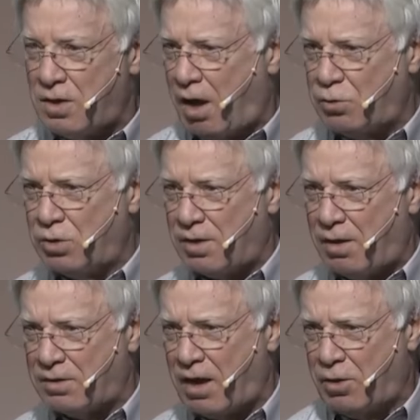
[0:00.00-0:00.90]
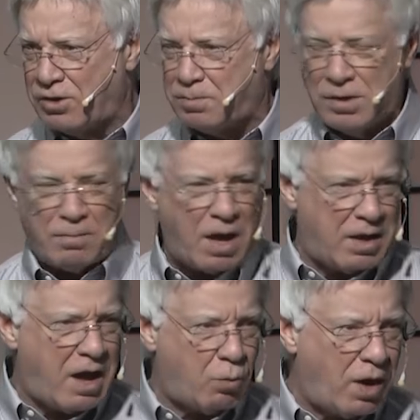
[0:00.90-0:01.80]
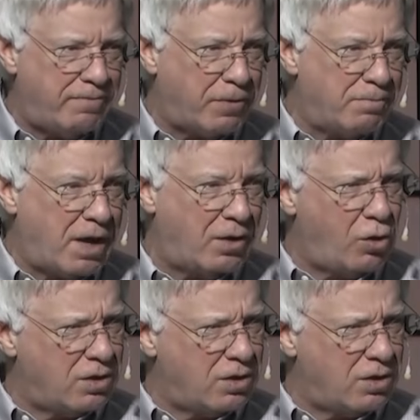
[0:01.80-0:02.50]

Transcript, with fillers: uh, uh, uh, that husband of mine? That wife of mine? Oh,